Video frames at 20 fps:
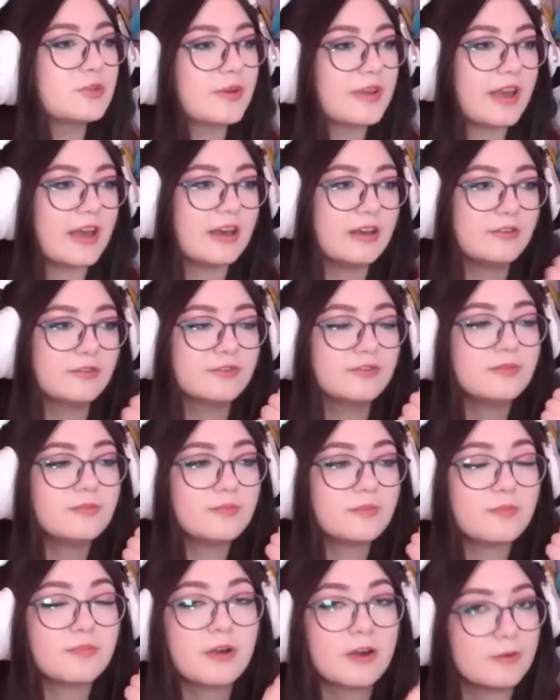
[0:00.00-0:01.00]
So I
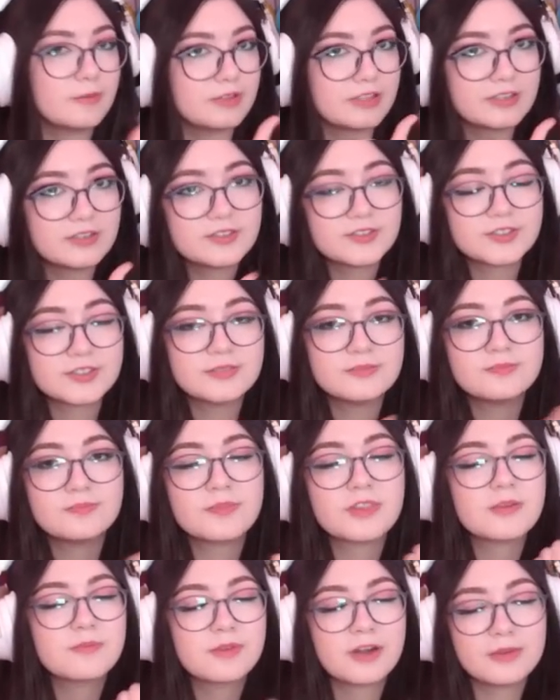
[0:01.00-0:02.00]
have Publix.
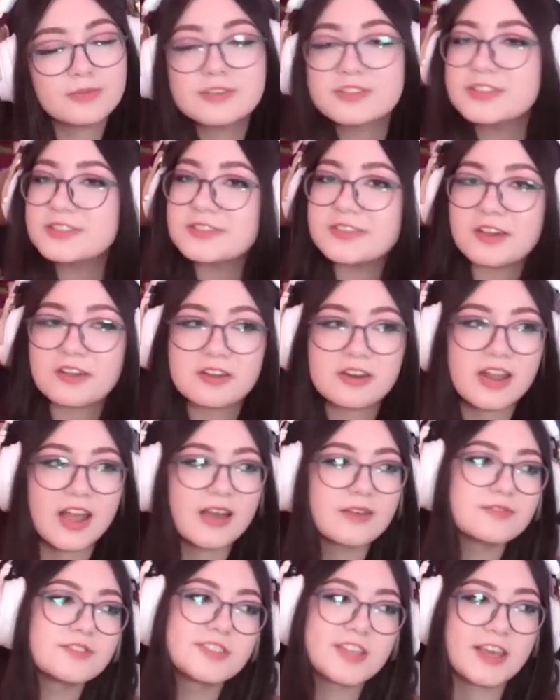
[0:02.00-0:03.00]
Publix is not going
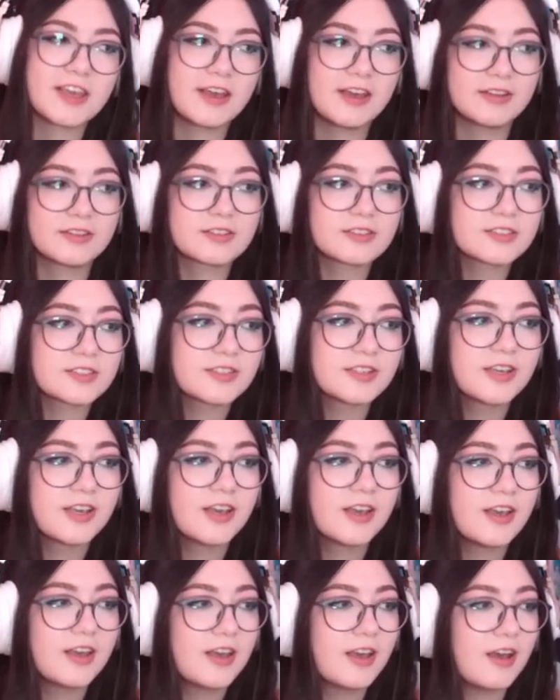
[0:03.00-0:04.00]
to have sand.
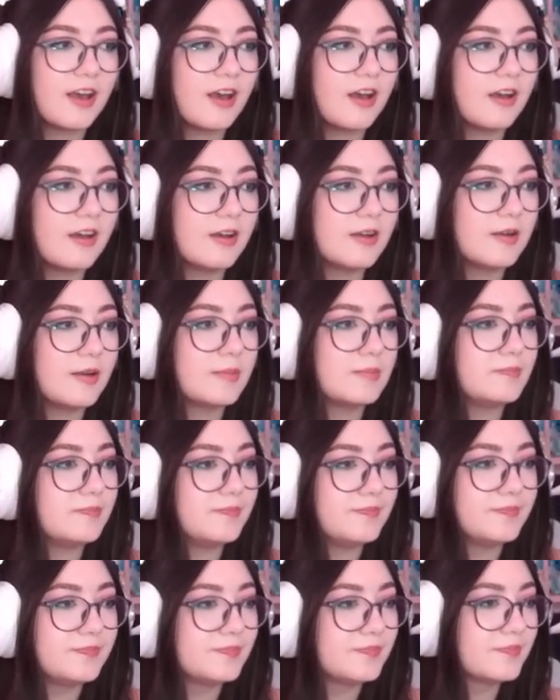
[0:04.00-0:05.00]

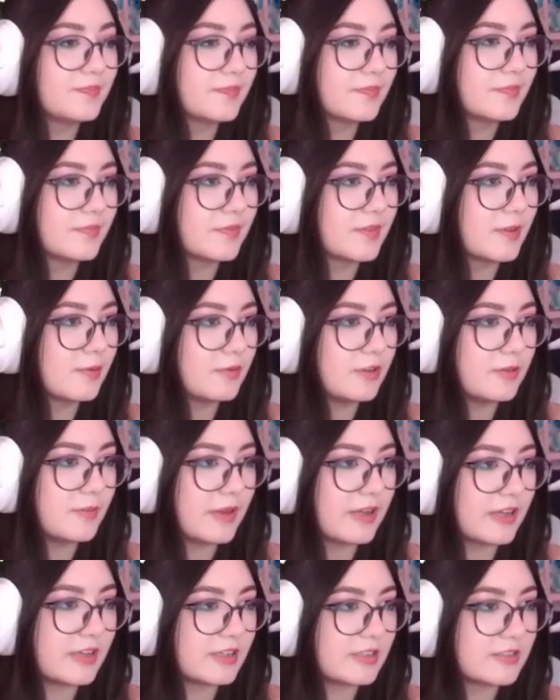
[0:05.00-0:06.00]
Um,
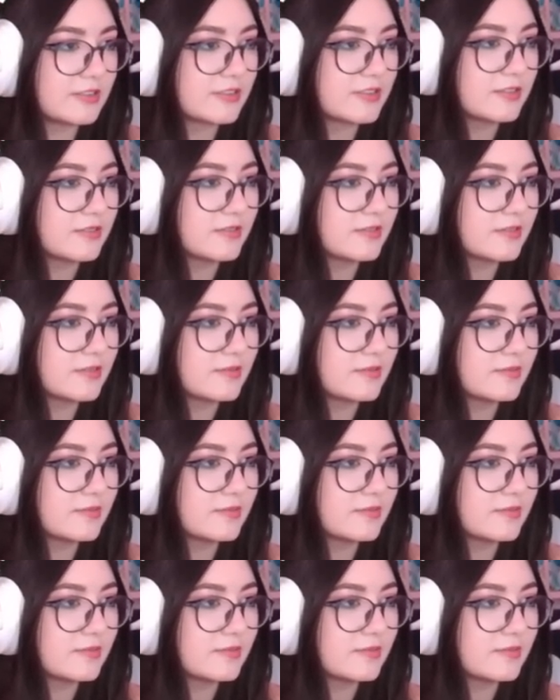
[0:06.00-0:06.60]
where are my ideas?